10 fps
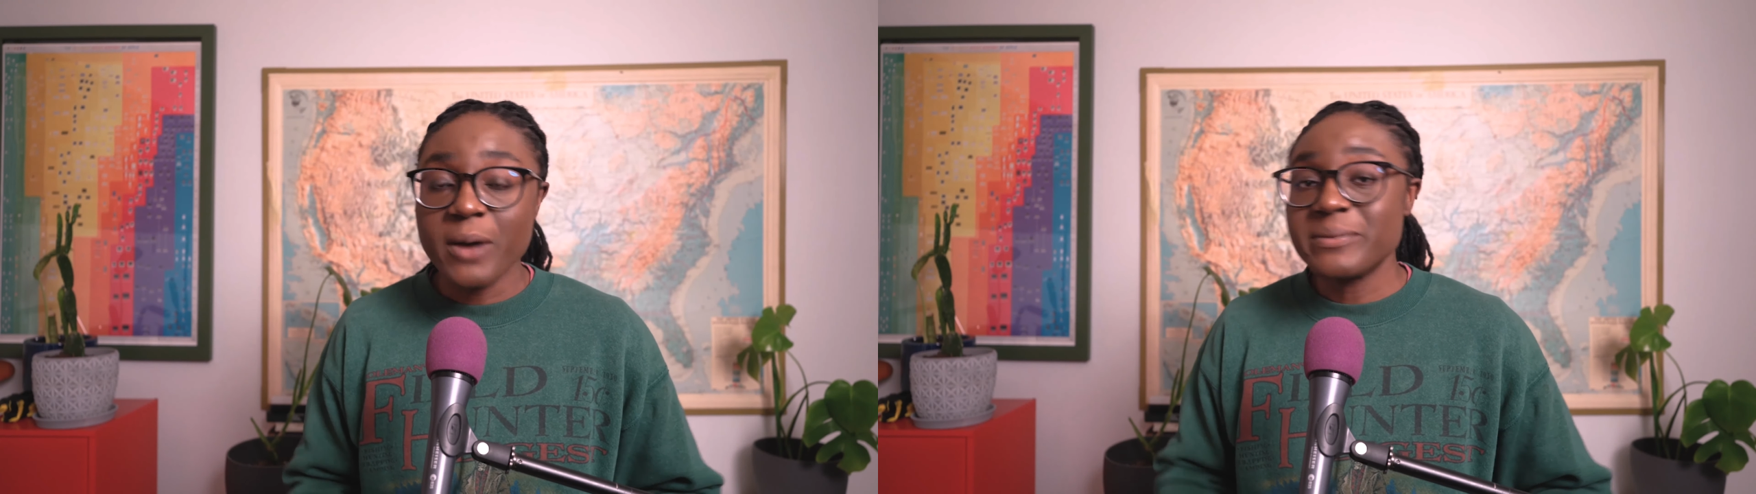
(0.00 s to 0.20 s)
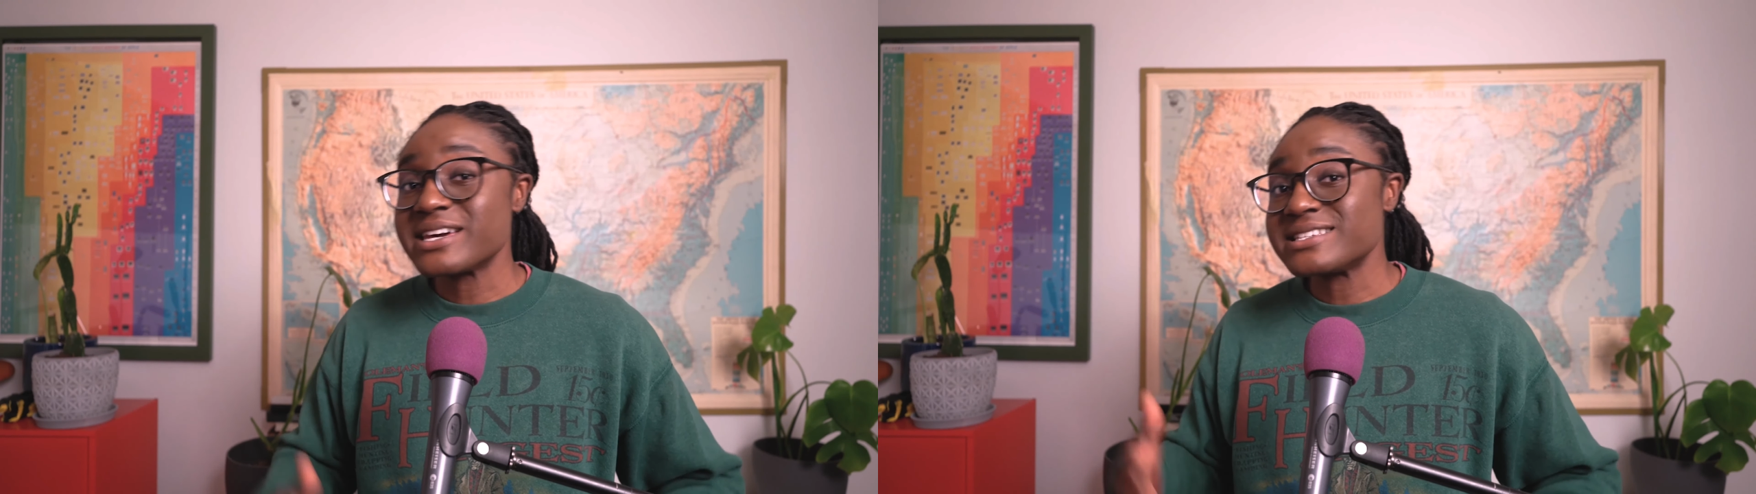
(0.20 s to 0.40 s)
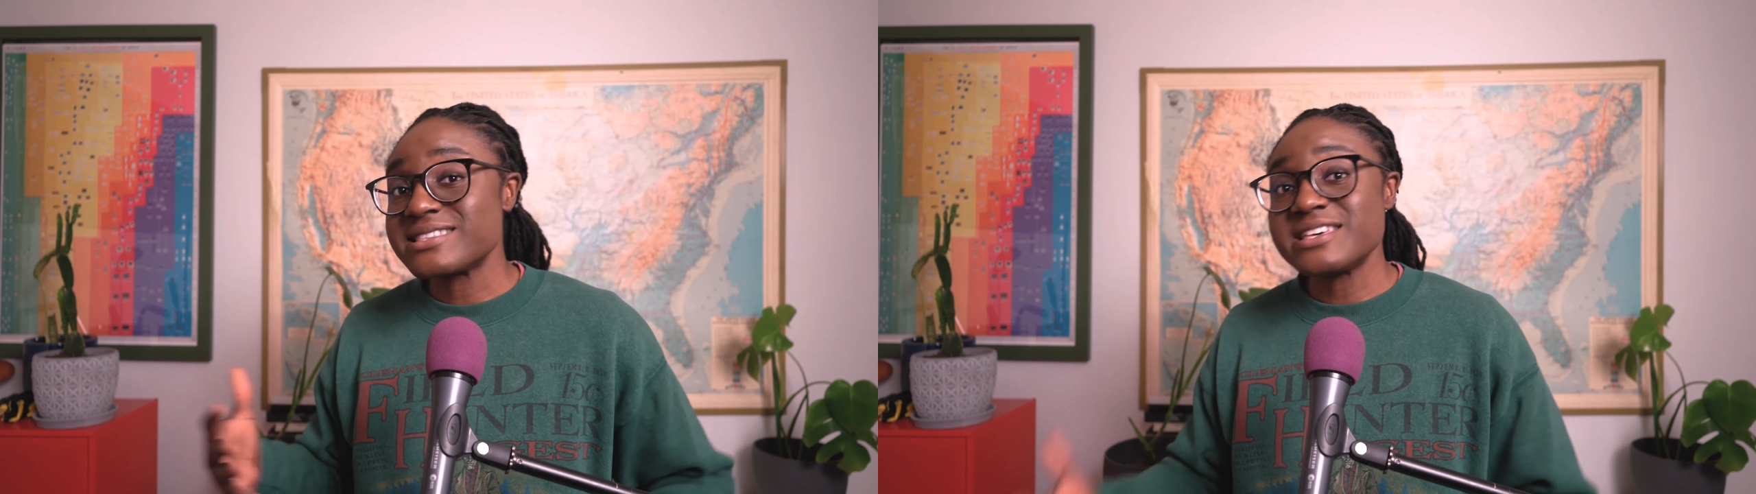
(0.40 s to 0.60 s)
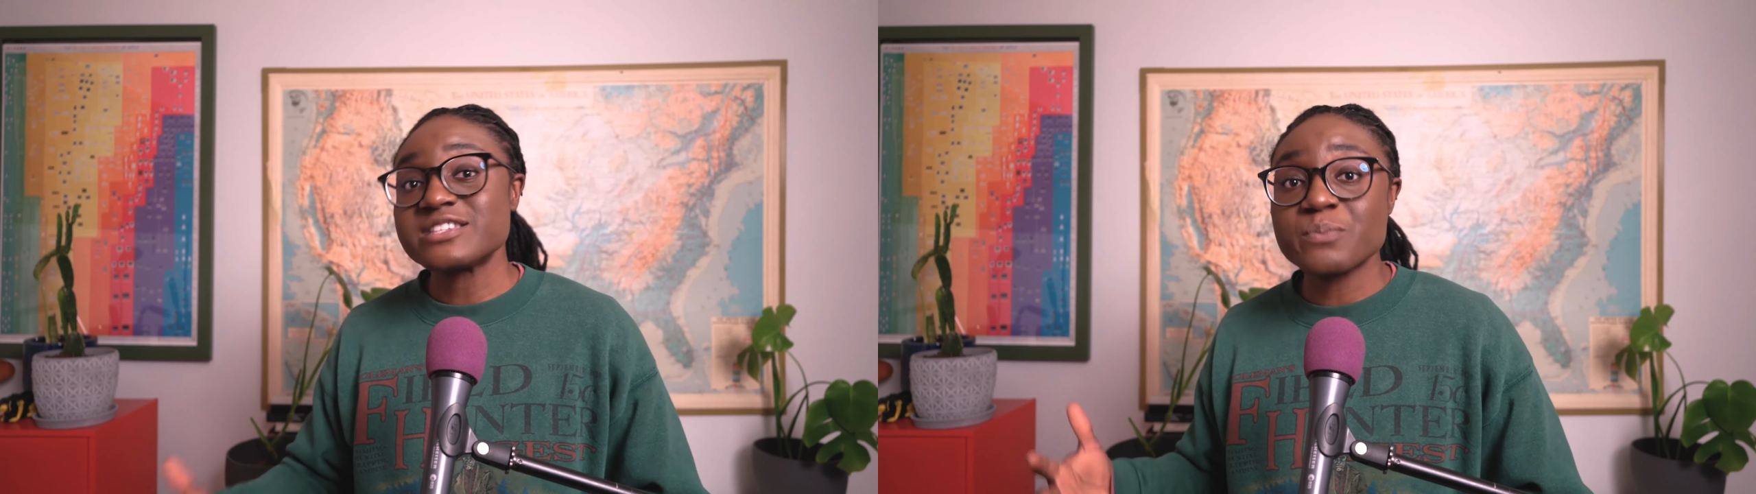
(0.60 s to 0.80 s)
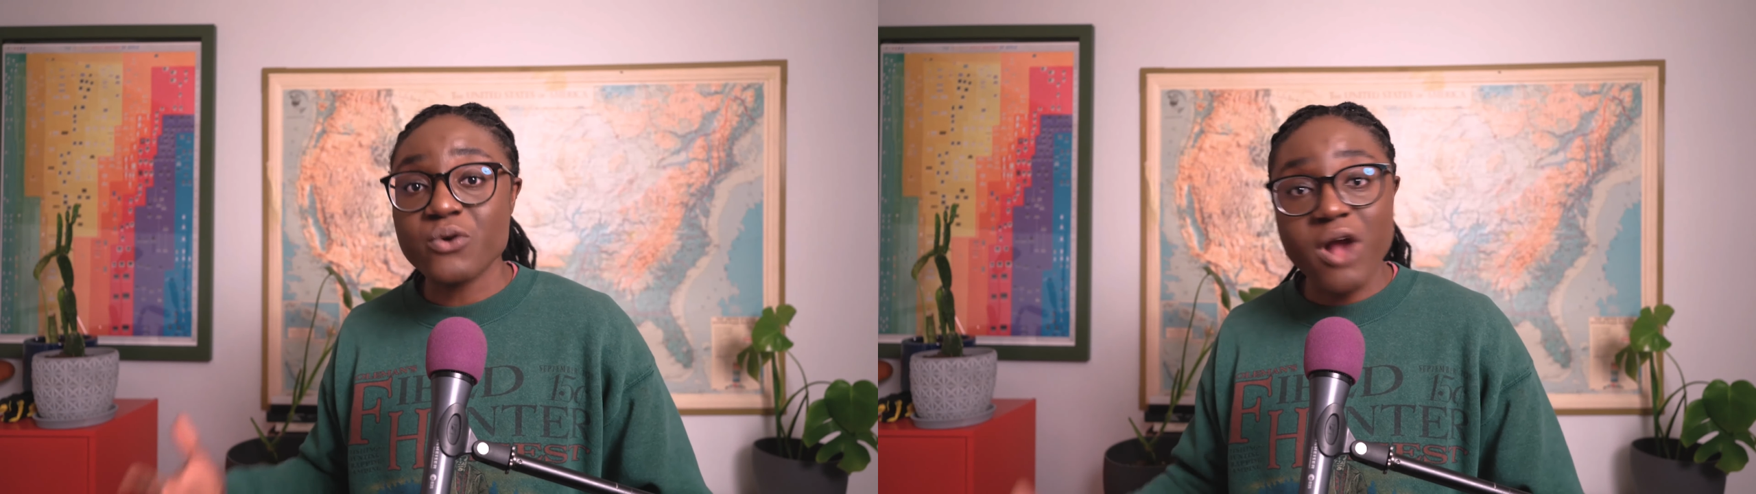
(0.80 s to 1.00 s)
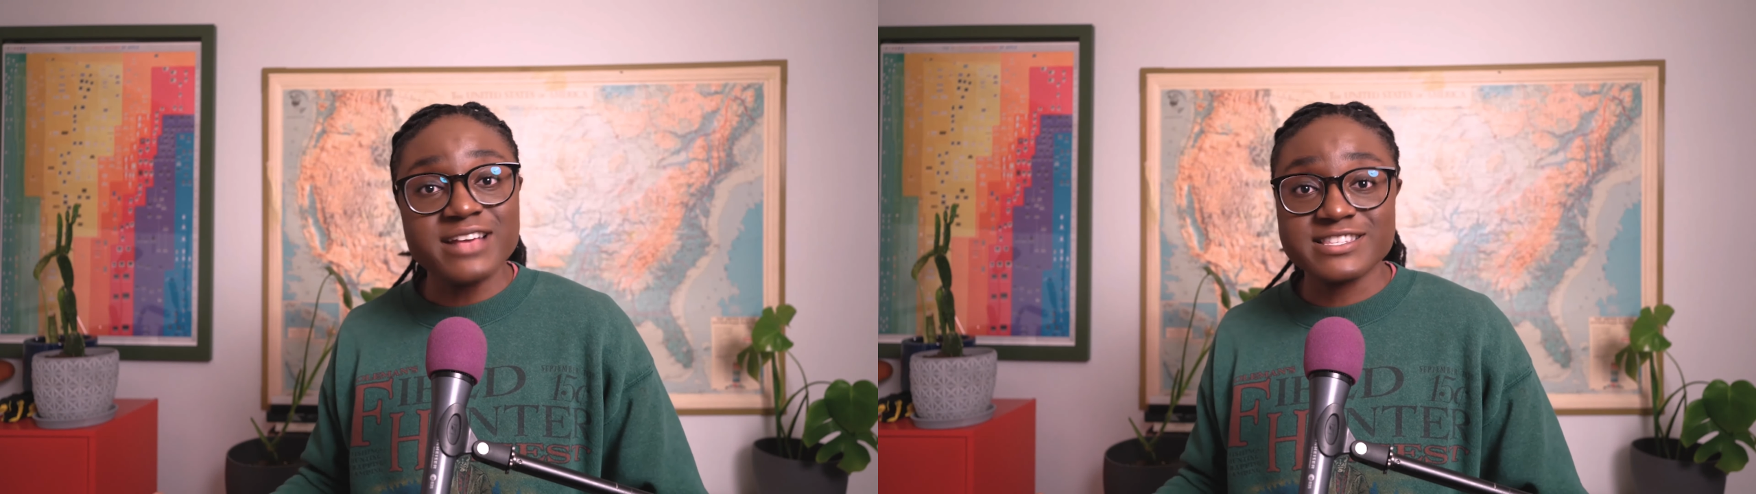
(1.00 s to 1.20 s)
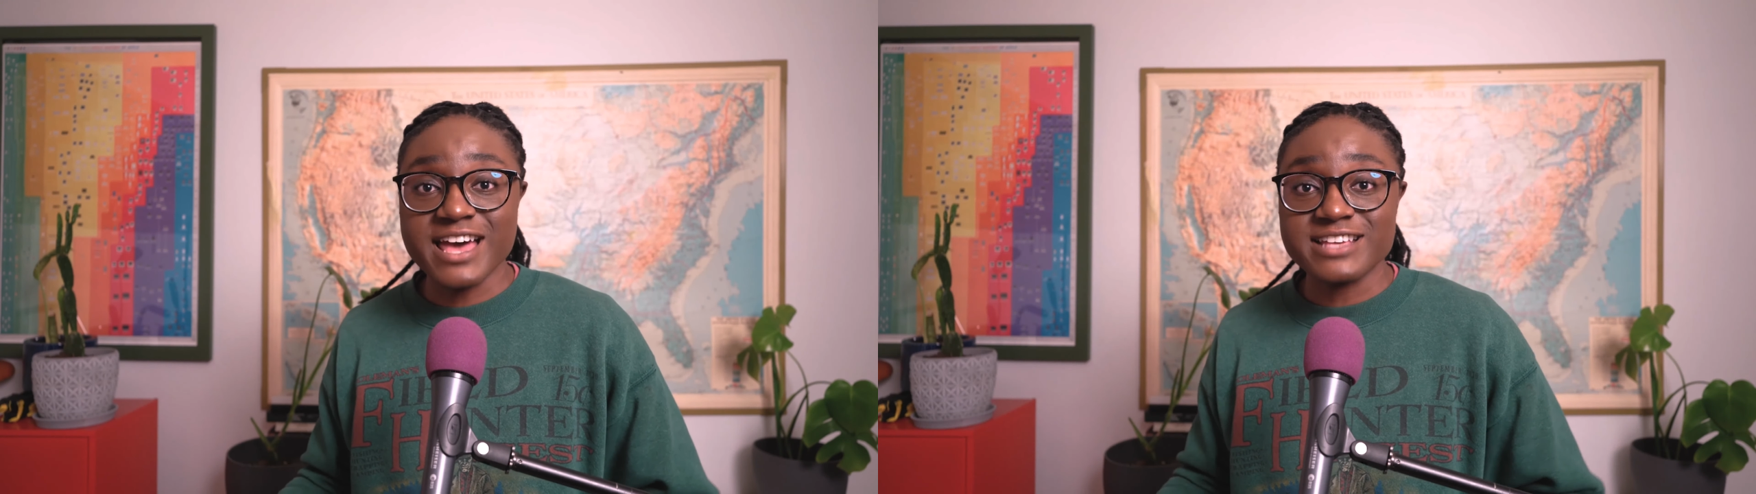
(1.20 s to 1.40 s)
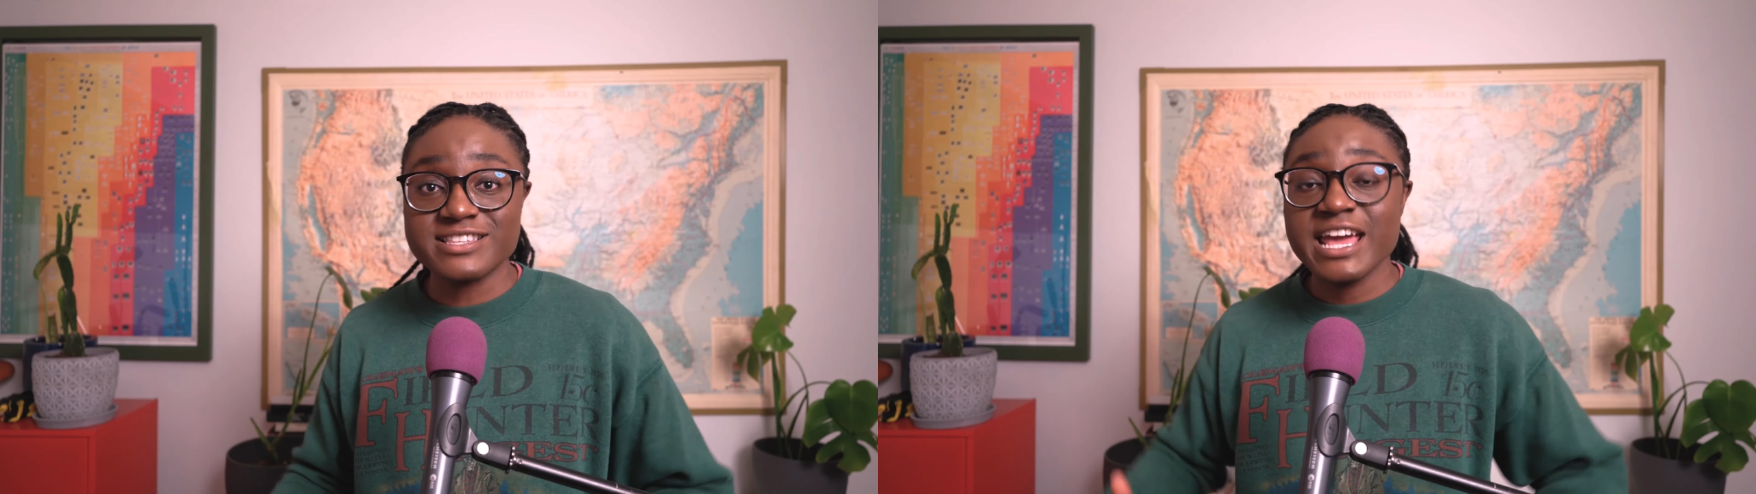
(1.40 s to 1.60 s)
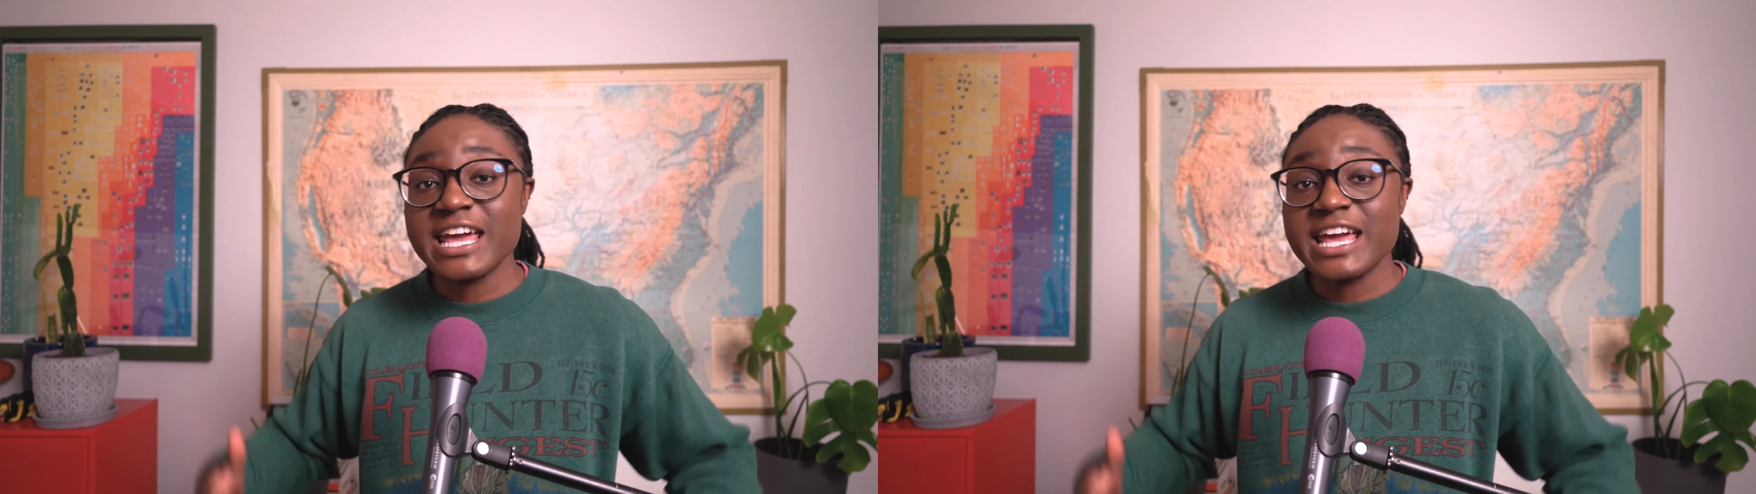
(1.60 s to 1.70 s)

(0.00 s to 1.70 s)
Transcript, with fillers: because this process